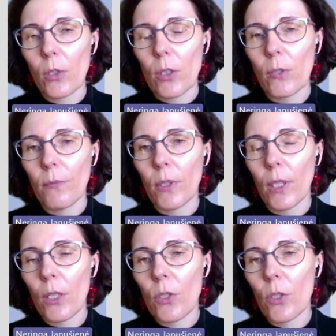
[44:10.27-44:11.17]

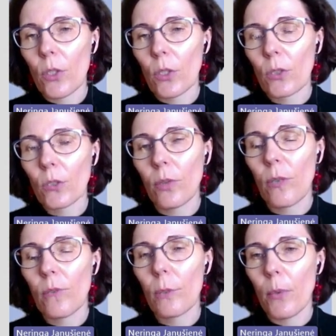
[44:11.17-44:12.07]
justification
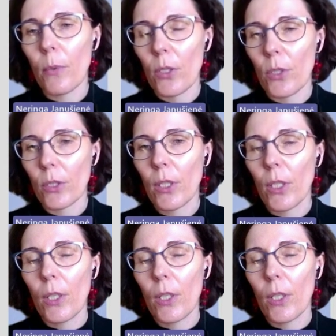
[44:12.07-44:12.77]
of the project.